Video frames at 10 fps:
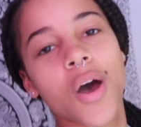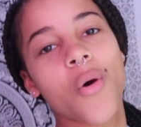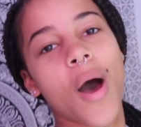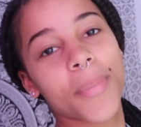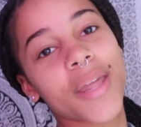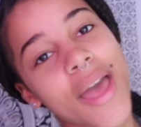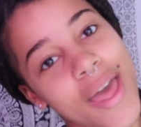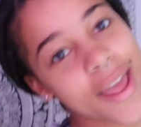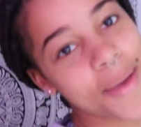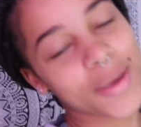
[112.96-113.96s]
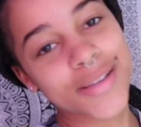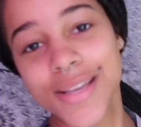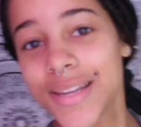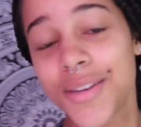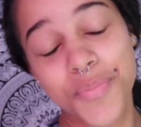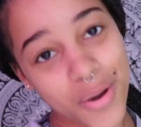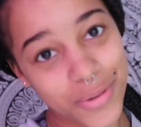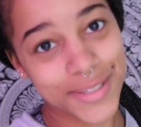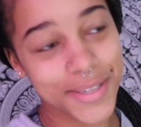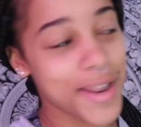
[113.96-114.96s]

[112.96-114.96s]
so I'm gonna edit because I need to post